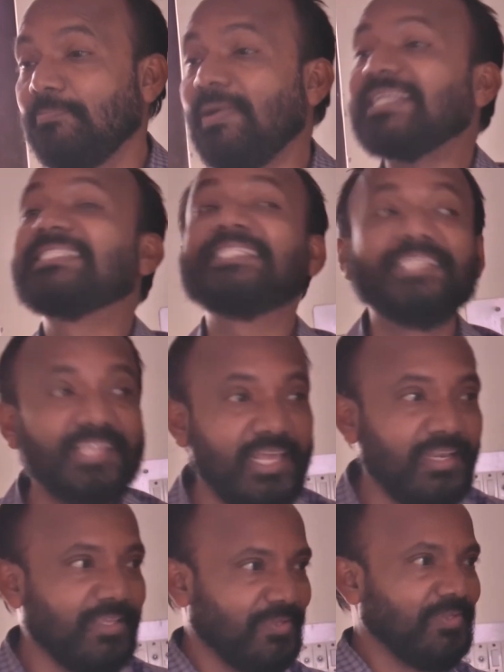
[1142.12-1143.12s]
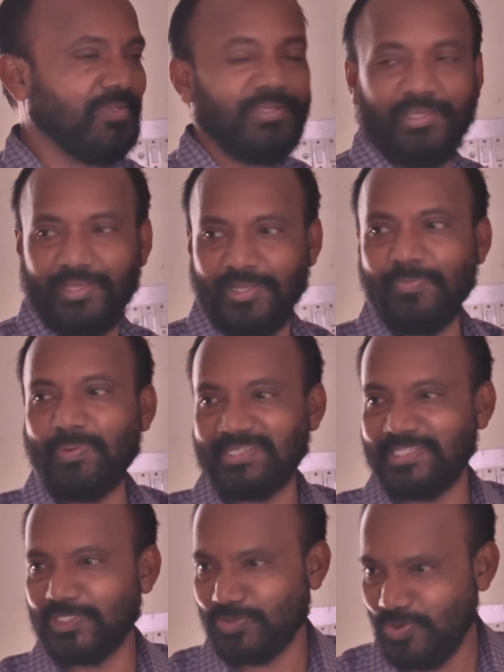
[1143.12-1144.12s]
Partially, it
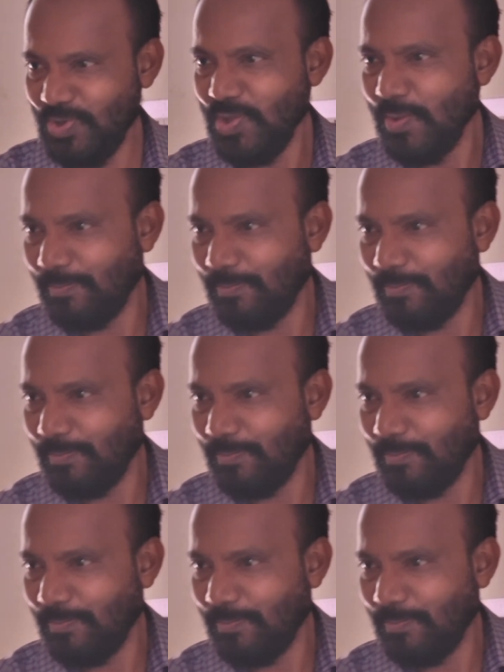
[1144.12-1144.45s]
passes through